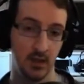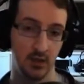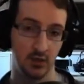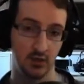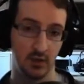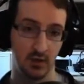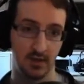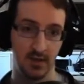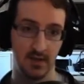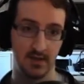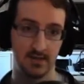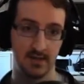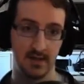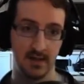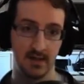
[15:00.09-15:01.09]
So on things
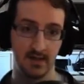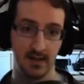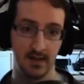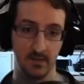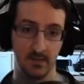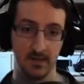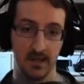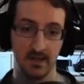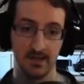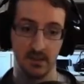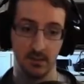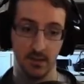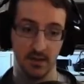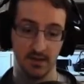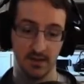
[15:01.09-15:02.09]
like Dital
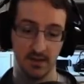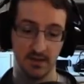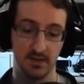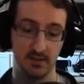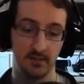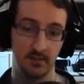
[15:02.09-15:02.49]
bosses,